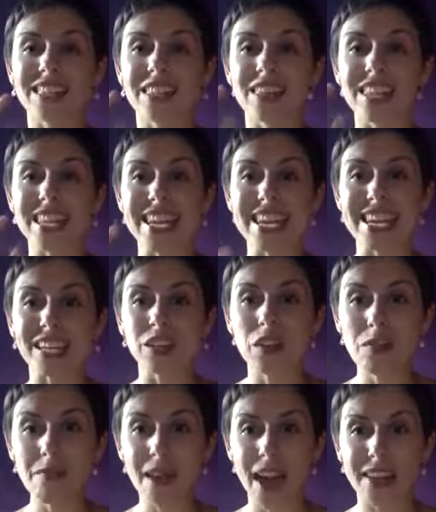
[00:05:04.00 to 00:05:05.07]
the inner
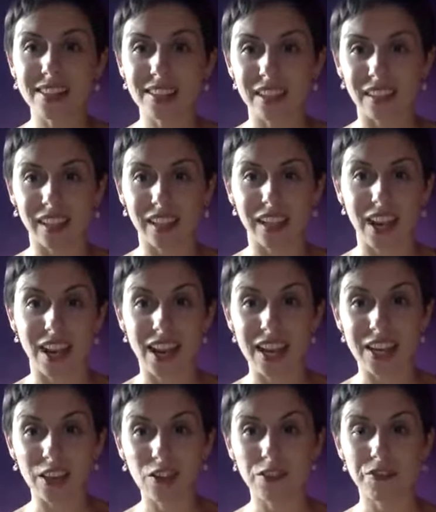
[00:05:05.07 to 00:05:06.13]
masculine and
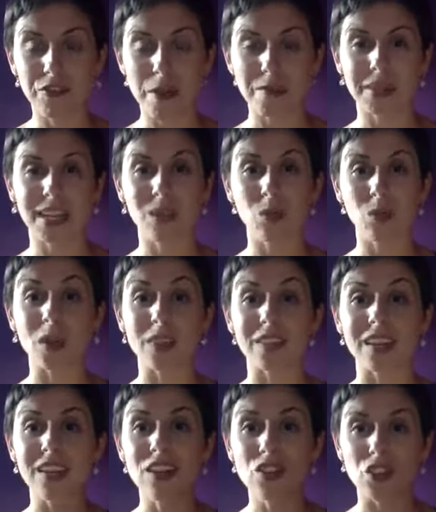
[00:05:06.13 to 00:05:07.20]
inner feminine
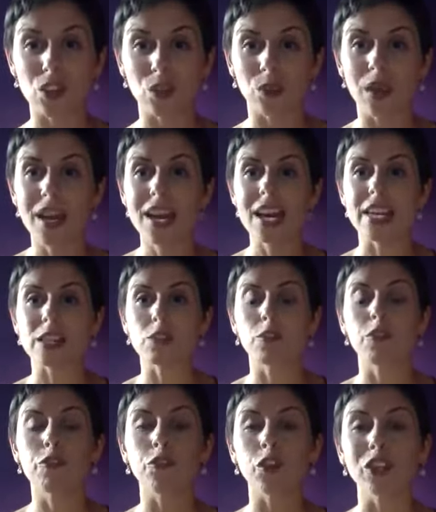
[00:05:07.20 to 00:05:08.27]
within you is
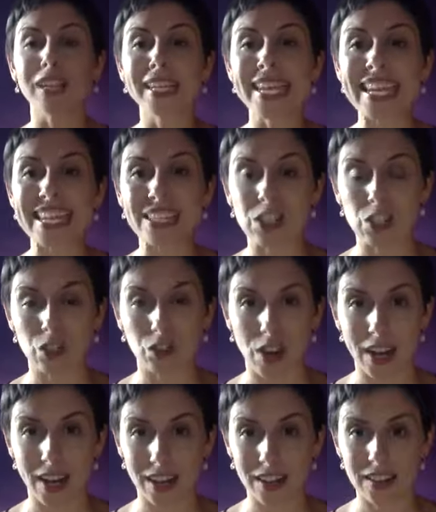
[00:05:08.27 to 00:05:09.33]
fully
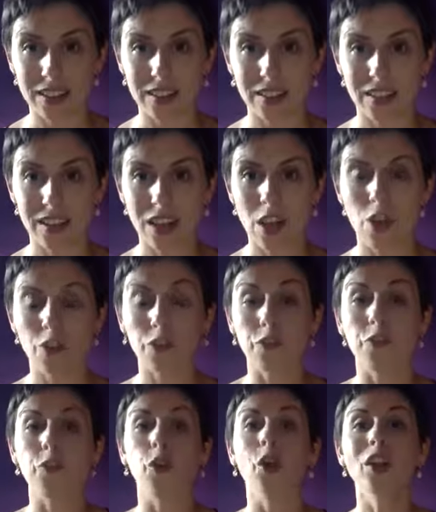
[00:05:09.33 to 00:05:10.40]
integrated
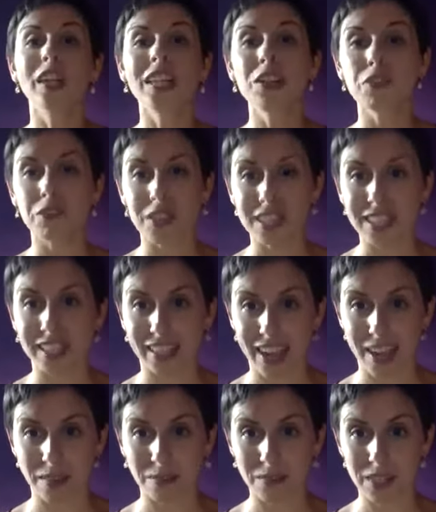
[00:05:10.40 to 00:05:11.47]
fully
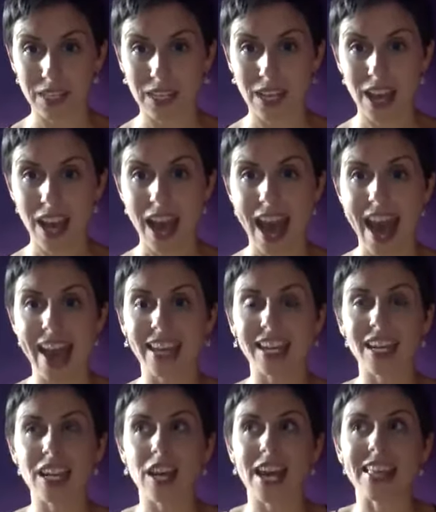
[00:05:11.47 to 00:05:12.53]
reclaimed and
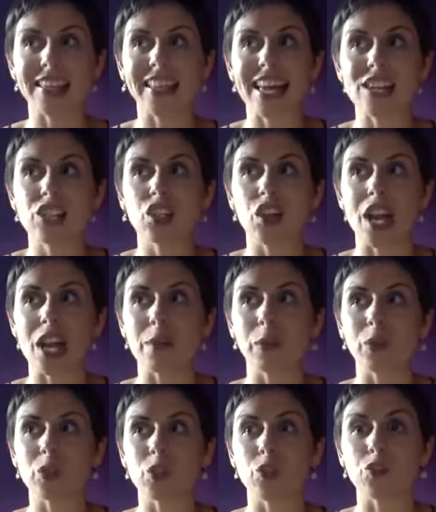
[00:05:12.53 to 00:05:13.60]
unless you're able
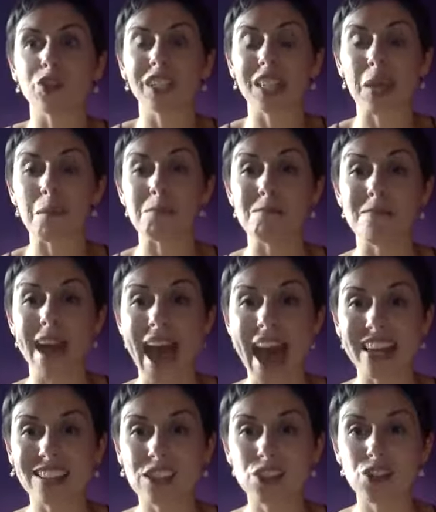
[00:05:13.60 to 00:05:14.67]
to really
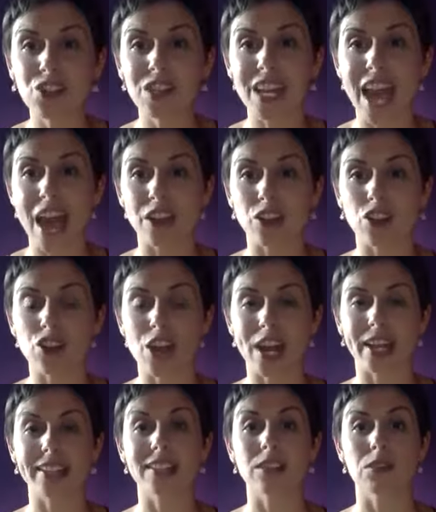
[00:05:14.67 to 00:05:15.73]
master the
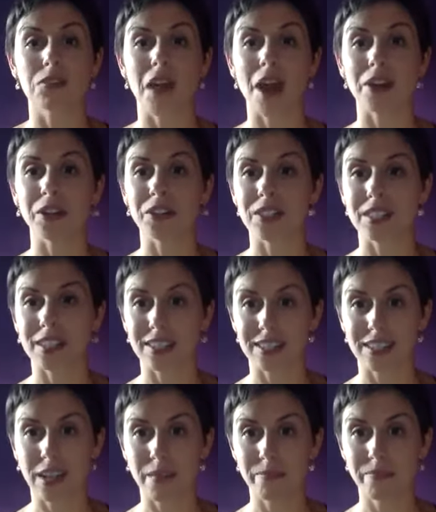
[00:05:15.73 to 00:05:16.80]
energetics throughout your
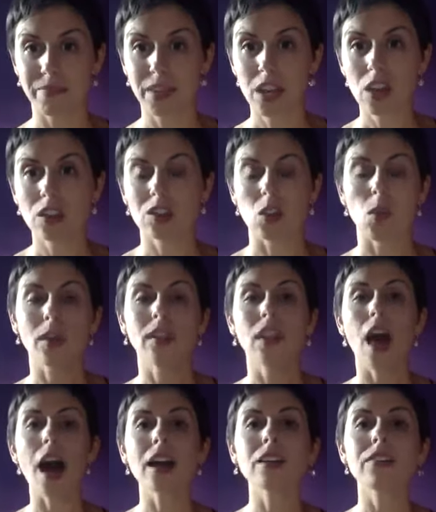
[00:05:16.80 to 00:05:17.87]
system. So a
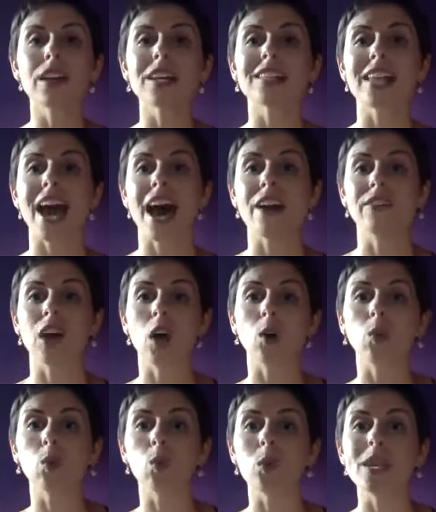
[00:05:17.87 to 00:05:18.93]
lot of us have a
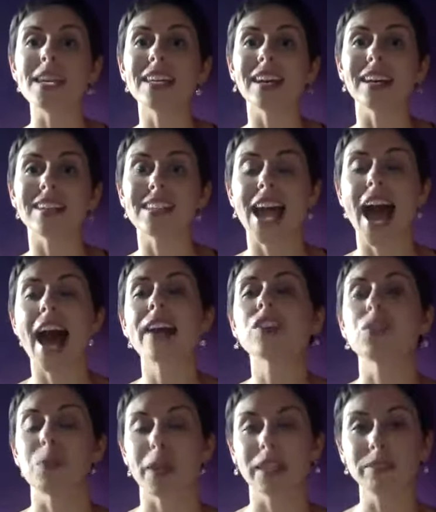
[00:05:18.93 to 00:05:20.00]
weak
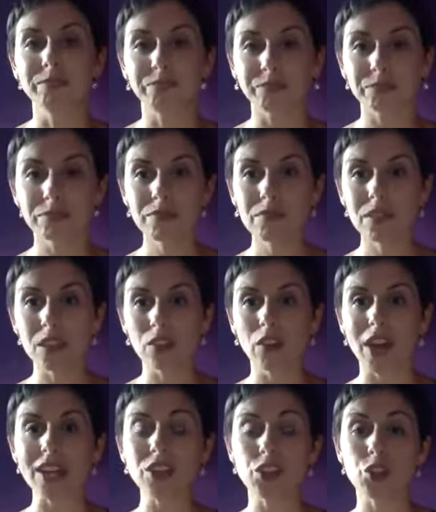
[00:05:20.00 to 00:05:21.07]
attachment
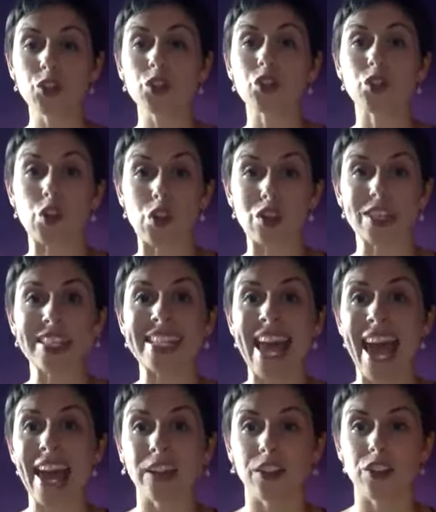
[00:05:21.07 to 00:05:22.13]
right to certain
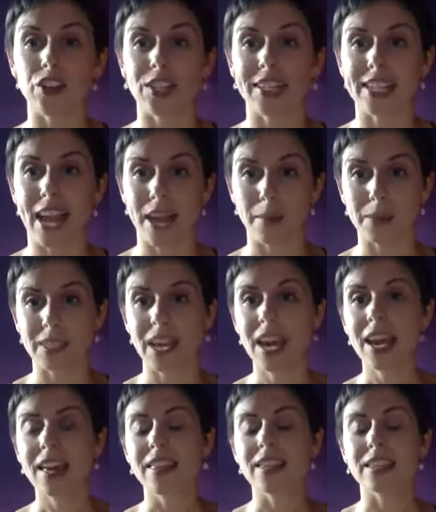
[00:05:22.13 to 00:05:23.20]
energy types
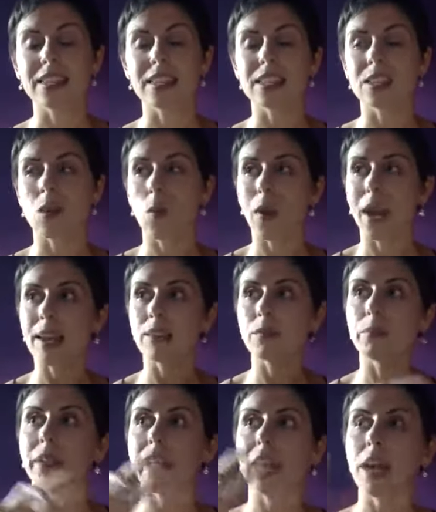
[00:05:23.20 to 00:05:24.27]
this is when i
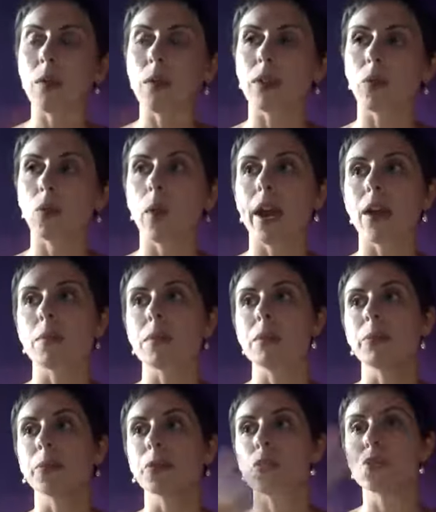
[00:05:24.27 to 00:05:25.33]
play with where
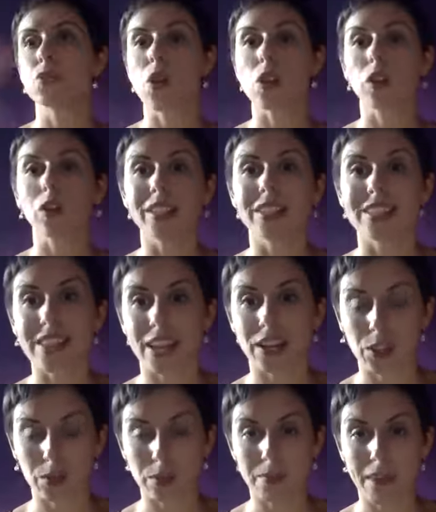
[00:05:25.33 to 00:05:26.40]
people struggle in
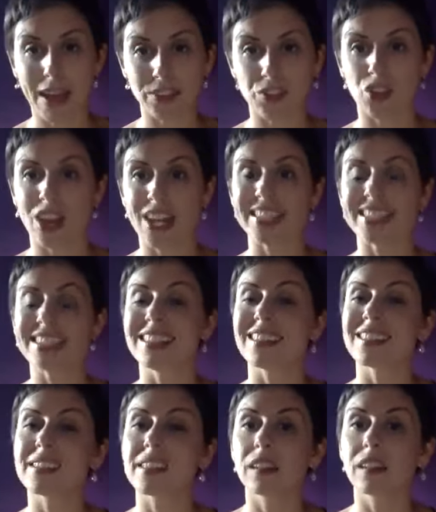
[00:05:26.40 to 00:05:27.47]
sex mastery i see
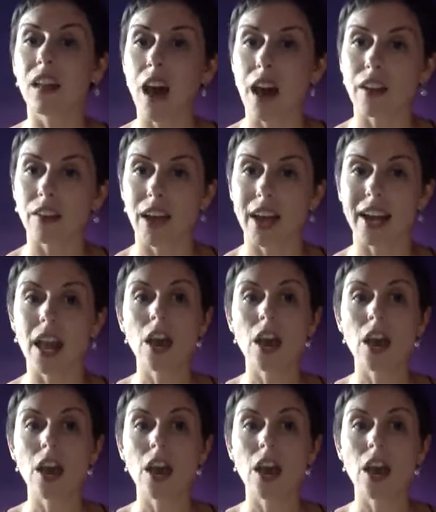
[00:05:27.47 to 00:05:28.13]
this a lot right